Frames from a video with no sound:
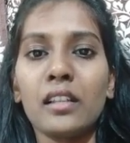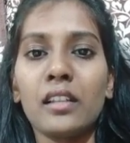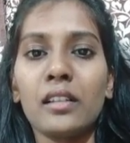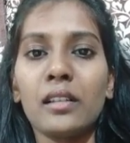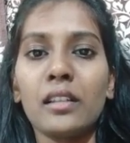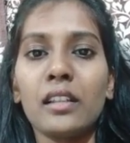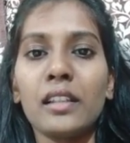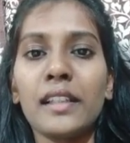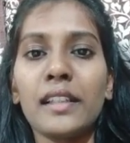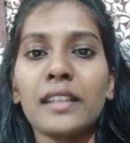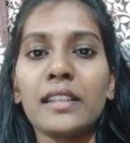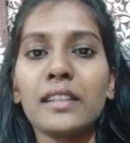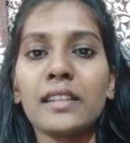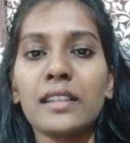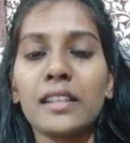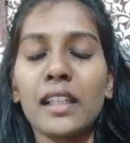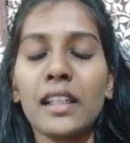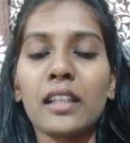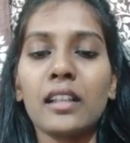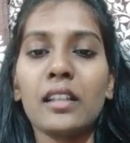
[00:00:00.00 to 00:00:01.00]
Let's
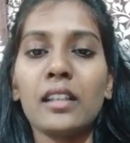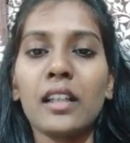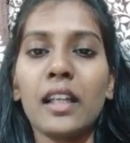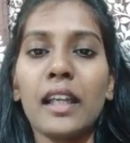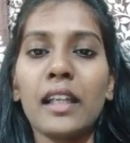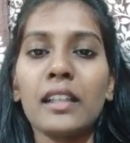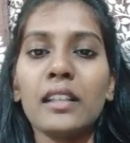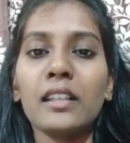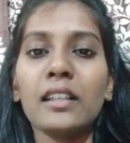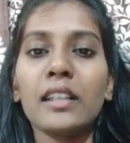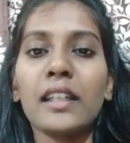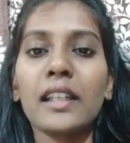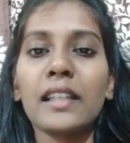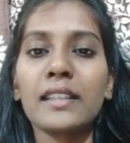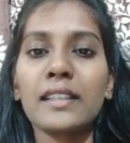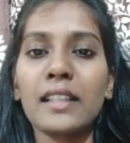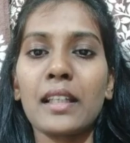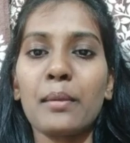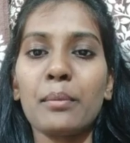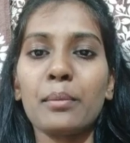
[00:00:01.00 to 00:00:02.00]
take an
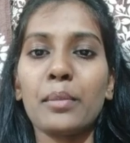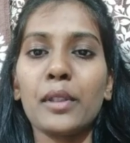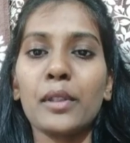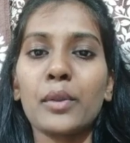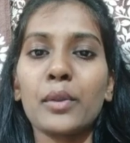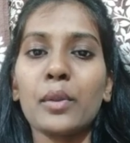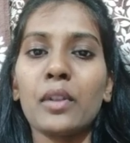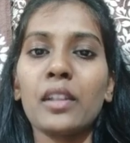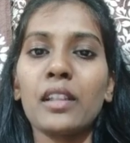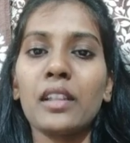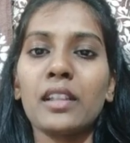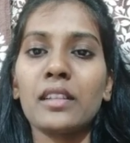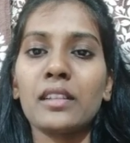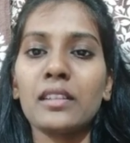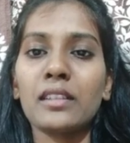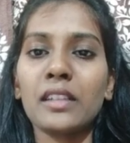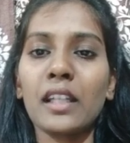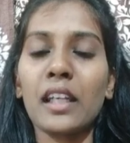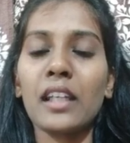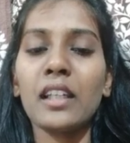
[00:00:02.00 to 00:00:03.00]
example to
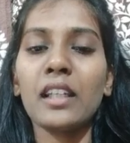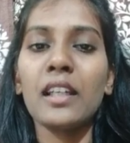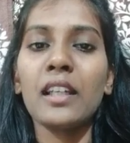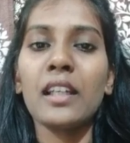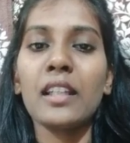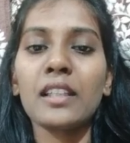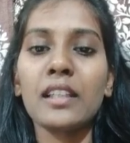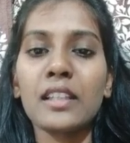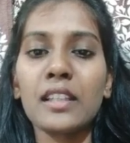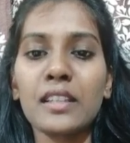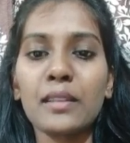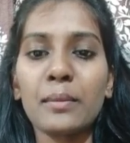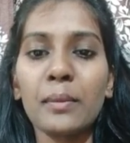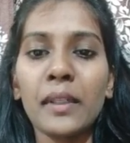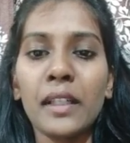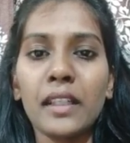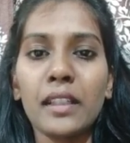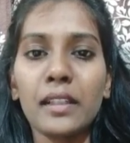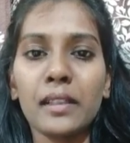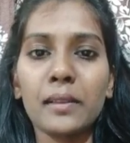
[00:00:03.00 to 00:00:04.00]
understand this
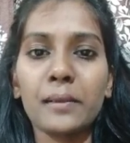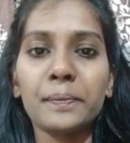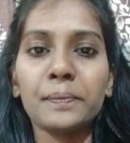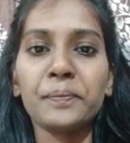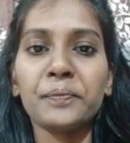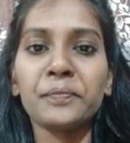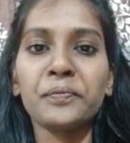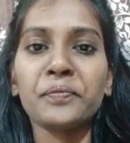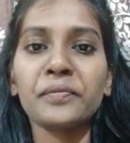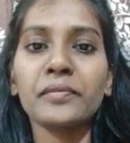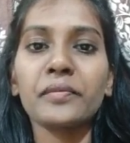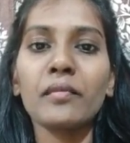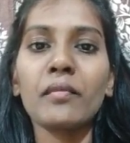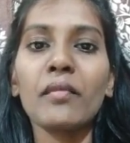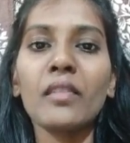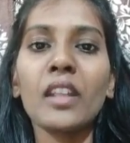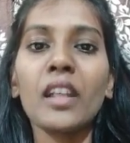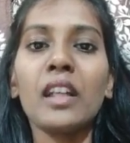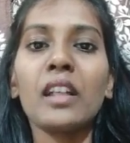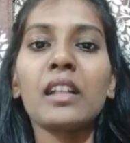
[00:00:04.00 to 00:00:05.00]
better.
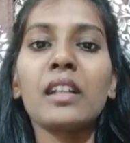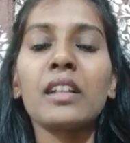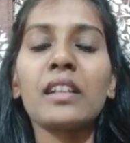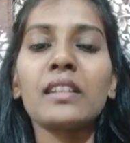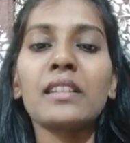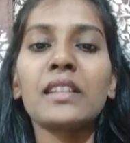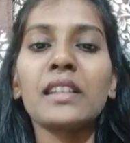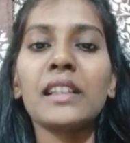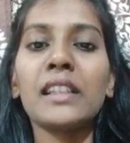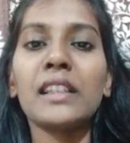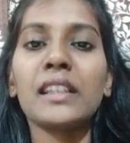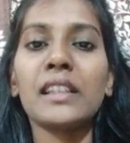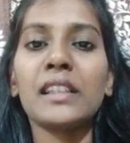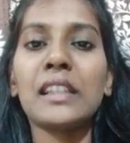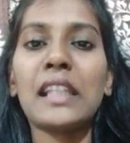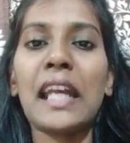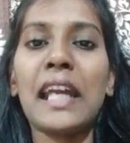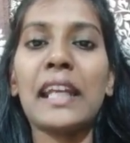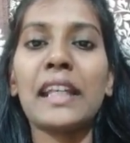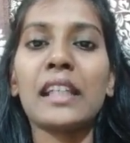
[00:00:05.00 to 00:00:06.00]
Consider
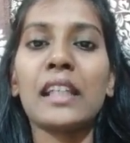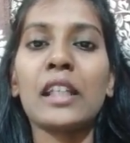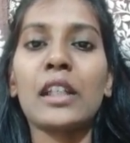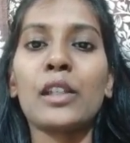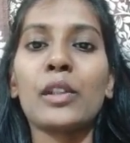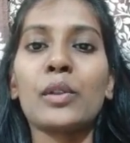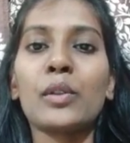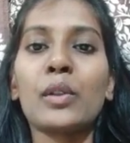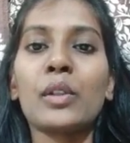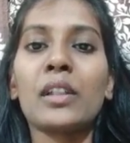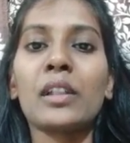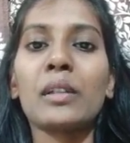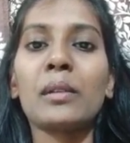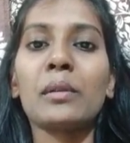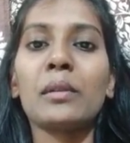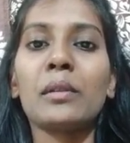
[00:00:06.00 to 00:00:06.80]
that your